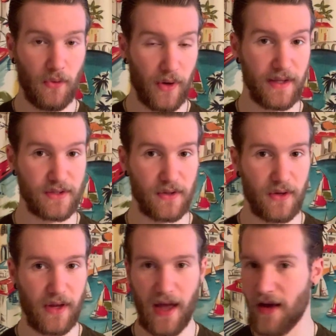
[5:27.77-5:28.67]
Right, so
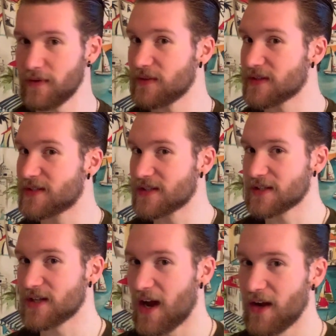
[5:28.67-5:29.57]
there you have it. This is the
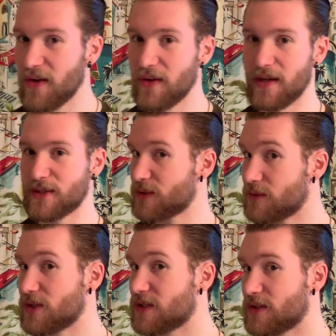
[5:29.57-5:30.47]
style. It's
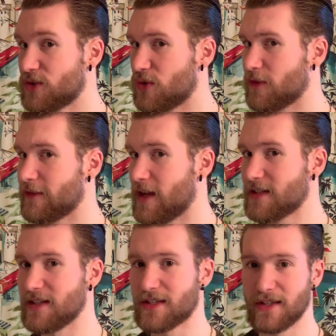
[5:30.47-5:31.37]
just sort of
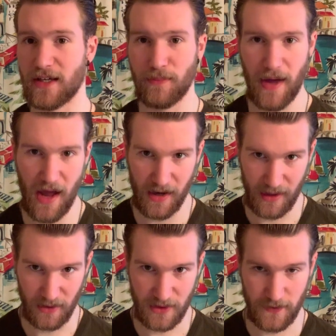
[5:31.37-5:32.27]
nicely slicked back.
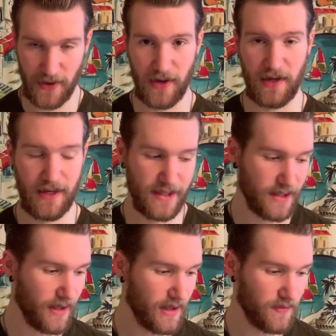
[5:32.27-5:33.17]
It looks very neat,
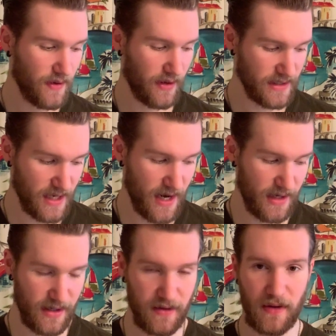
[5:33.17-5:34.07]
very
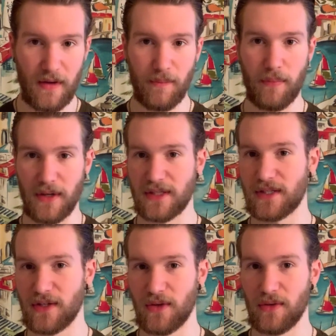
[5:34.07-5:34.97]
tidy, but
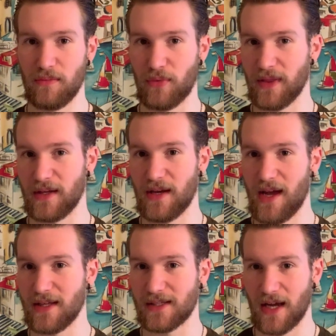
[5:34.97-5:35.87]
still really
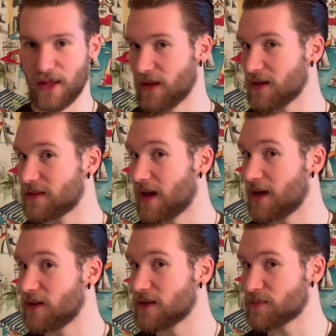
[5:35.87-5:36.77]
nice. I think
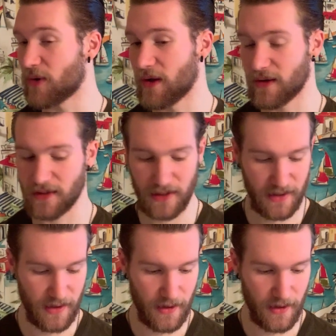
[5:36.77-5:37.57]
that this product,